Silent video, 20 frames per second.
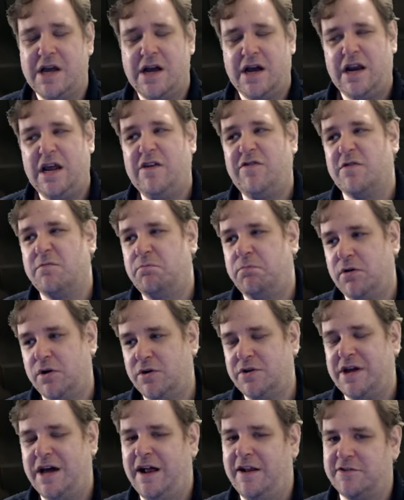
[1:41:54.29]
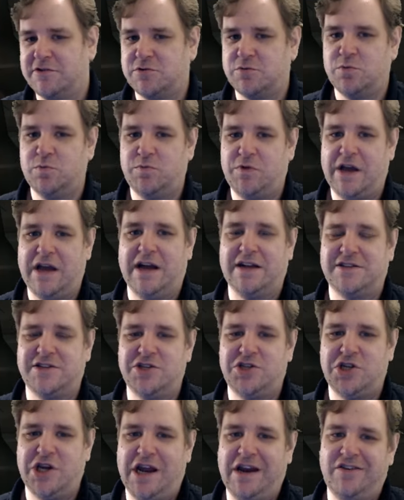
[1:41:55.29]
And even Blood Elves, they had to
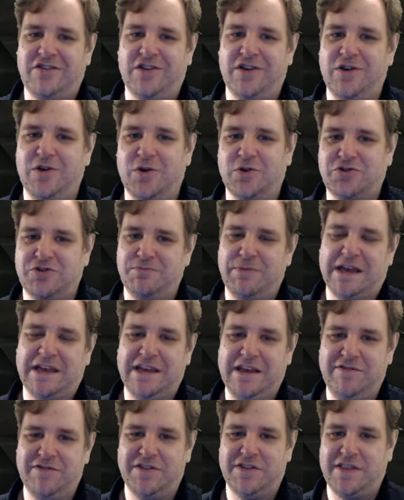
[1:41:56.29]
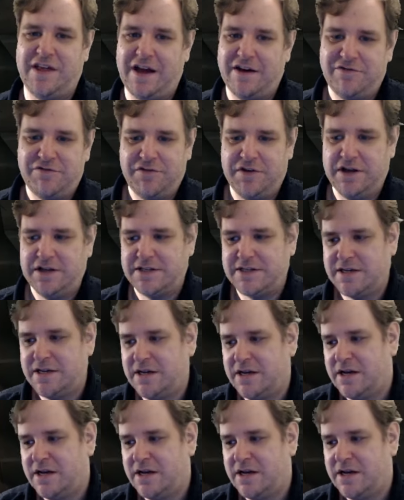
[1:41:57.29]
change the law to make even that fit.